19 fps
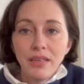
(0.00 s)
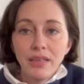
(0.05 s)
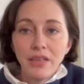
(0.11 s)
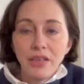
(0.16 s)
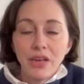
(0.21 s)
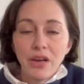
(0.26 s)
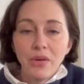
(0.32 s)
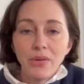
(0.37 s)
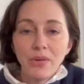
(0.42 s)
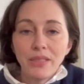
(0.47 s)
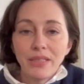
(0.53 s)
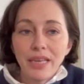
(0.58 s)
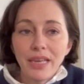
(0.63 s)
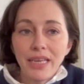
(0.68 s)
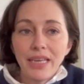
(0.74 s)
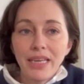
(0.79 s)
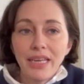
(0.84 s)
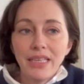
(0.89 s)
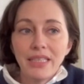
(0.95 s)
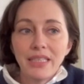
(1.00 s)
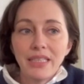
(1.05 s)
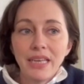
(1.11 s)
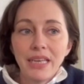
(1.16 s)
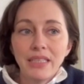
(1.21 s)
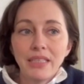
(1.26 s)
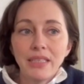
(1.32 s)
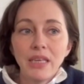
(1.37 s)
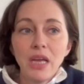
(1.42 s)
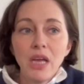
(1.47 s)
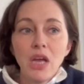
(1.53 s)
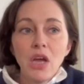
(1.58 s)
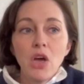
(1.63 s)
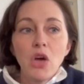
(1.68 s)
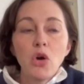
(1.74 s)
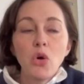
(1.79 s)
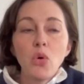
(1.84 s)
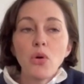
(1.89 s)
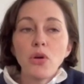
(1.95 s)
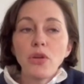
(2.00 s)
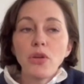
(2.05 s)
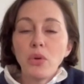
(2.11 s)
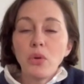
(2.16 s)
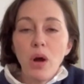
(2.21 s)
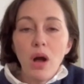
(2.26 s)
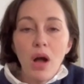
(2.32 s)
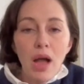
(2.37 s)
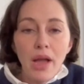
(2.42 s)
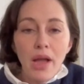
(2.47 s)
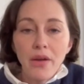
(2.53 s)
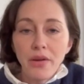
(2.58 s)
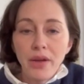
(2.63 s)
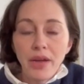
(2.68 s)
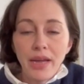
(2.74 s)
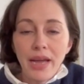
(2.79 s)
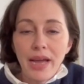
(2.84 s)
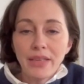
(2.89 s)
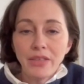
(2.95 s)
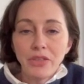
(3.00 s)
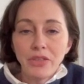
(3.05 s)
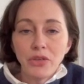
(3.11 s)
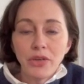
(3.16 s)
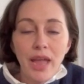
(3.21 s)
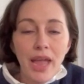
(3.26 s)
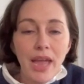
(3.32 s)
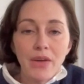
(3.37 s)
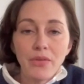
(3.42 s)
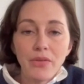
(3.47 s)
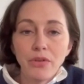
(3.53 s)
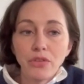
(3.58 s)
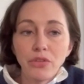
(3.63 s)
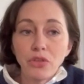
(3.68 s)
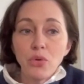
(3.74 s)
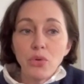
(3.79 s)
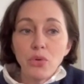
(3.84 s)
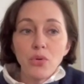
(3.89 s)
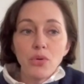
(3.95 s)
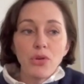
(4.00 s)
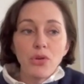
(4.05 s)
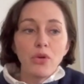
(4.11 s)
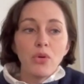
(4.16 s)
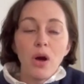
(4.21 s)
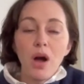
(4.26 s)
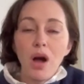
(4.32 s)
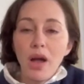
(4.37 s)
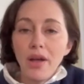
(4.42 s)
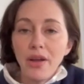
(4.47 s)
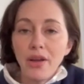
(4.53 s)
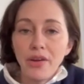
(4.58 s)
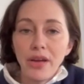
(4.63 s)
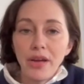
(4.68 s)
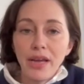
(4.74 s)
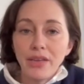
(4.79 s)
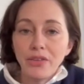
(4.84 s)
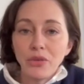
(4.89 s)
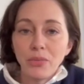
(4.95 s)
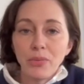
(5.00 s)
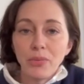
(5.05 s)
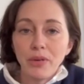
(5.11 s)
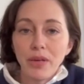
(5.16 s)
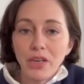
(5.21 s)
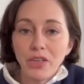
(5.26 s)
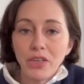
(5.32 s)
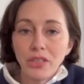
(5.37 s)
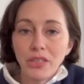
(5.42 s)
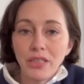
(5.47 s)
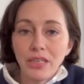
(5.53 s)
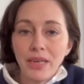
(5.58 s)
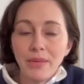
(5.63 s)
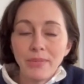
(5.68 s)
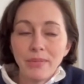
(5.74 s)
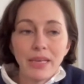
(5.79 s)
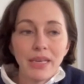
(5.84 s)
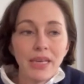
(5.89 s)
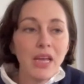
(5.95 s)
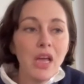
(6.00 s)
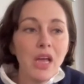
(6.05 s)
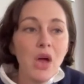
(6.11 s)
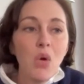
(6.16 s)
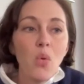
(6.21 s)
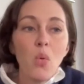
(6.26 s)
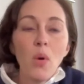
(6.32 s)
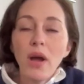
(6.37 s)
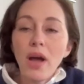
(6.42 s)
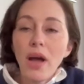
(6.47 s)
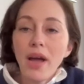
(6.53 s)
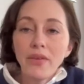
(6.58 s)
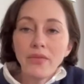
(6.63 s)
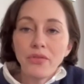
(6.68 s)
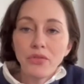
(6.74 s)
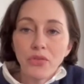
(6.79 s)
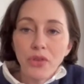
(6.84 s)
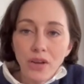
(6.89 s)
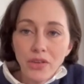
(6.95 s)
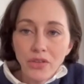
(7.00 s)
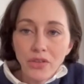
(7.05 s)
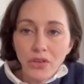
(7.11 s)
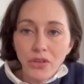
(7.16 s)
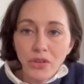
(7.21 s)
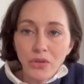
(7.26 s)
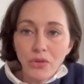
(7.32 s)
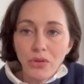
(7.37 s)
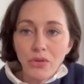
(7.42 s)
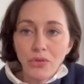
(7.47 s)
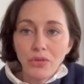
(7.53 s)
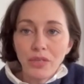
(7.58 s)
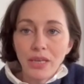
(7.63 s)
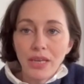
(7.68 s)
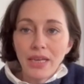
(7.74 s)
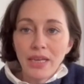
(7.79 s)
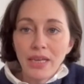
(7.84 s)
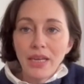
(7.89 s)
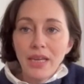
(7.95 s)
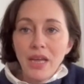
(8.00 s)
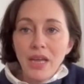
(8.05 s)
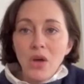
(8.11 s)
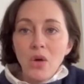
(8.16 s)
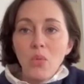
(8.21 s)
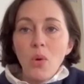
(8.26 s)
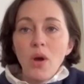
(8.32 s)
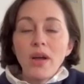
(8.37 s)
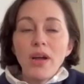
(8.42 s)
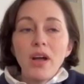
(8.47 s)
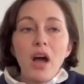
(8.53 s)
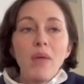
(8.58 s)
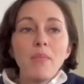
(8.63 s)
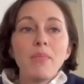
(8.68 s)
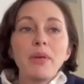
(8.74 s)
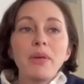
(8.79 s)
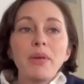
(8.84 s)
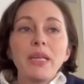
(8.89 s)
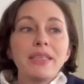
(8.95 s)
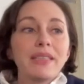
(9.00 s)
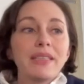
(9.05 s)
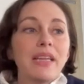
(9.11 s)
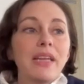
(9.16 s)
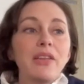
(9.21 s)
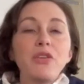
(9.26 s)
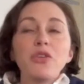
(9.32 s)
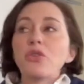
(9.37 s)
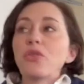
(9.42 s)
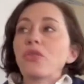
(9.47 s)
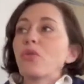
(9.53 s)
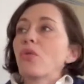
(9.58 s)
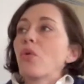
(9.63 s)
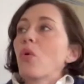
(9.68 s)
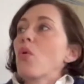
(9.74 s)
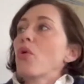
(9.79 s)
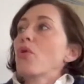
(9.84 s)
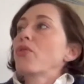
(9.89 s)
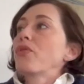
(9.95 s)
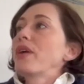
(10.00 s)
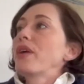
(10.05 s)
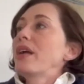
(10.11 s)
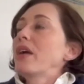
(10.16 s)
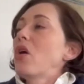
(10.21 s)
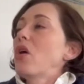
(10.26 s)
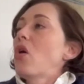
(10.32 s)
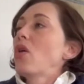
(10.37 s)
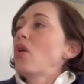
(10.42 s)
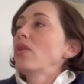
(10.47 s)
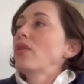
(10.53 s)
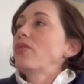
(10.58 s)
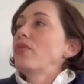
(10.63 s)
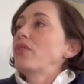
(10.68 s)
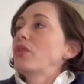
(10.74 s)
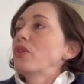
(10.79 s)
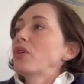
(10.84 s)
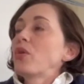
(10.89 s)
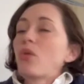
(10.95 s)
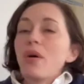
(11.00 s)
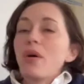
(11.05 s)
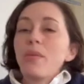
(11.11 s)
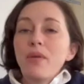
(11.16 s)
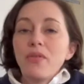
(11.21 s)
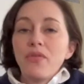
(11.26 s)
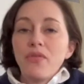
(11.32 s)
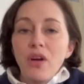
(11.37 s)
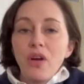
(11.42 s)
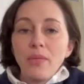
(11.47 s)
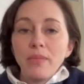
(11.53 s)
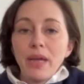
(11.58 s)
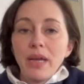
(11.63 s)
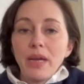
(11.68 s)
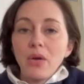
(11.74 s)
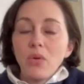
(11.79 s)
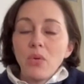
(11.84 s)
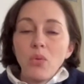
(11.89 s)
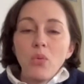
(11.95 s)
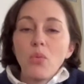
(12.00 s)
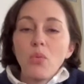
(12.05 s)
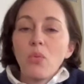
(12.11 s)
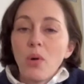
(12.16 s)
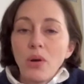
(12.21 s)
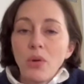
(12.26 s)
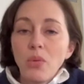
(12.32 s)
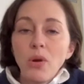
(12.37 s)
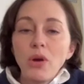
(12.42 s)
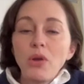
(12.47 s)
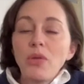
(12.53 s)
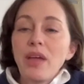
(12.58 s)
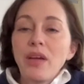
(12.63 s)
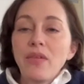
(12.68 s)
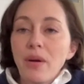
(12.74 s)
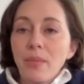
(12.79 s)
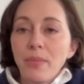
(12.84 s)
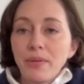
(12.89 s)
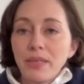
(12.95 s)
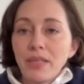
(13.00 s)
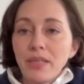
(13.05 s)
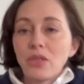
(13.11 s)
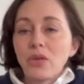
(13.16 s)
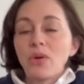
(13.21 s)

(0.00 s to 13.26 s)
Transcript: You know, it's like, it's, it's who are you hiring as your caterers? Who are you hiring as your production teams? Like what kind of trucks are you using? What companies that you're ordering all of your equipment from? Like what, what do they represent?